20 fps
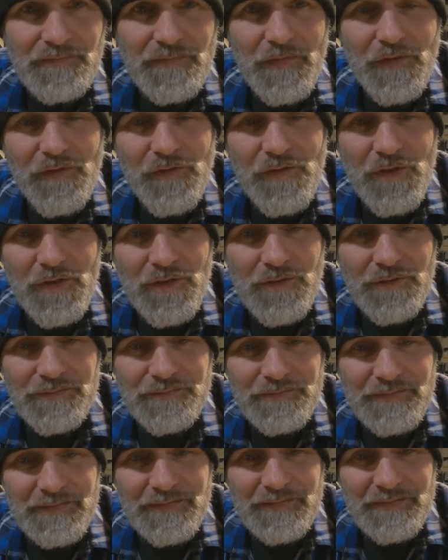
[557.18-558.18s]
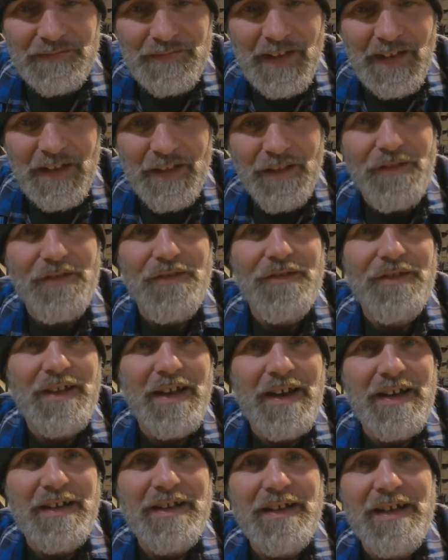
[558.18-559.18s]
So that's
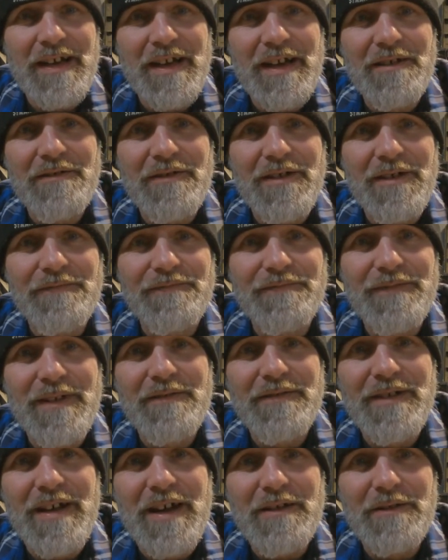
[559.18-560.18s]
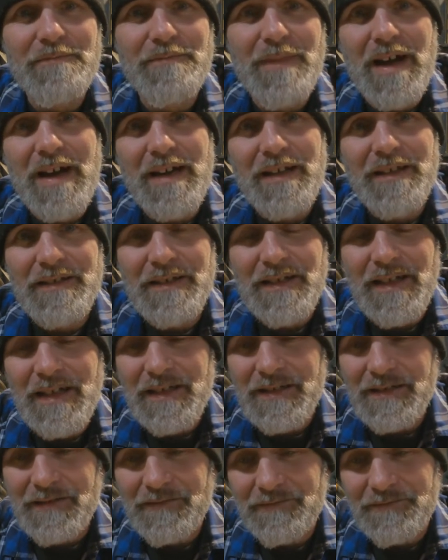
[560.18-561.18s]
kind of how I found out about it.
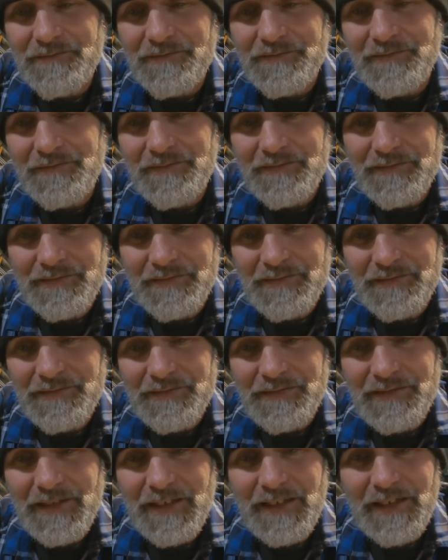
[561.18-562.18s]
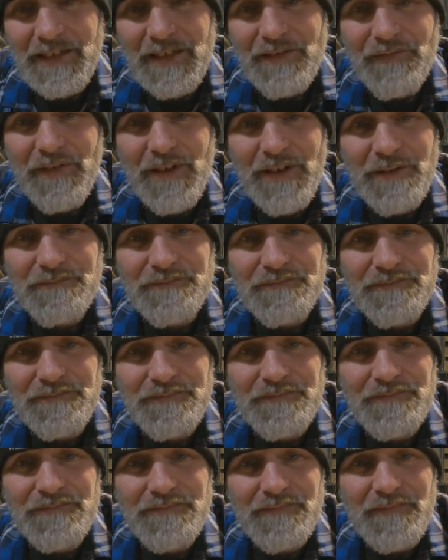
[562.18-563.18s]
I didn't give up.
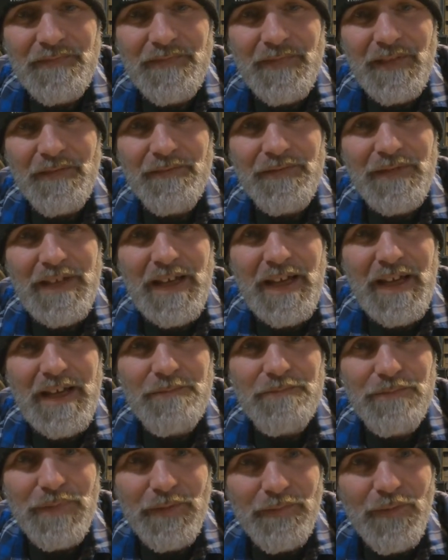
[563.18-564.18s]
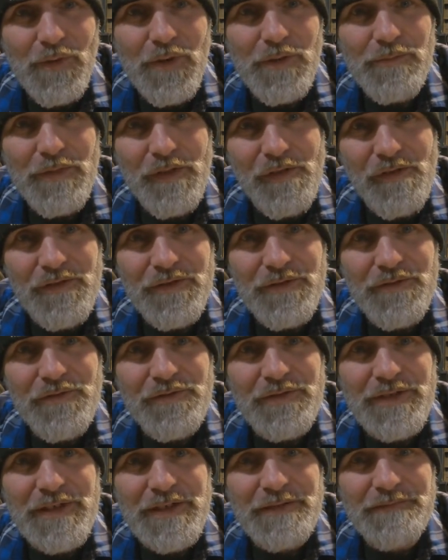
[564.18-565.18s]
The VA performed the
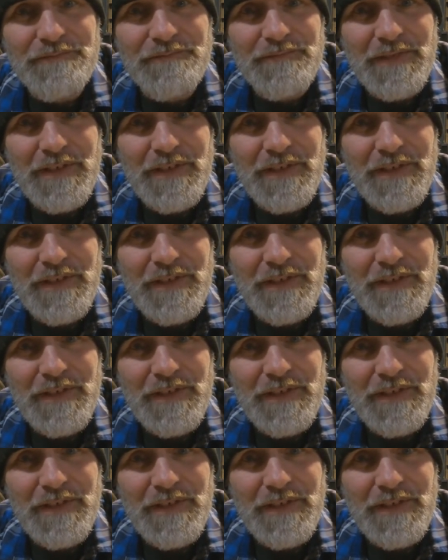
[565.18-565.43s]
surgery.